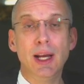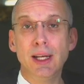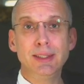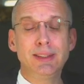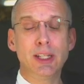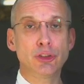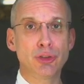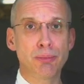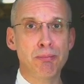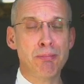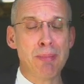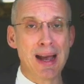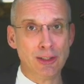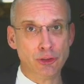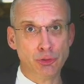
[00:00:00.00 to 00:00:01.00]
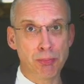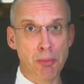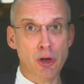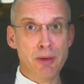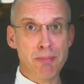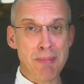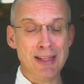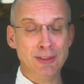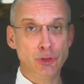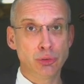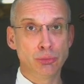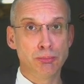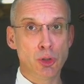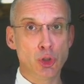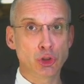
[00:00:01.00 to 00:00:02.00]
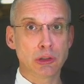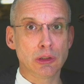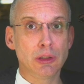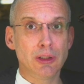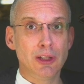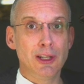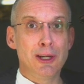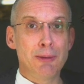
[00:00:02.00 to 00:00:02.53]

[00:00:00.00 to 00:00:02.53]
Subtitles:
It doesn't match my mental model.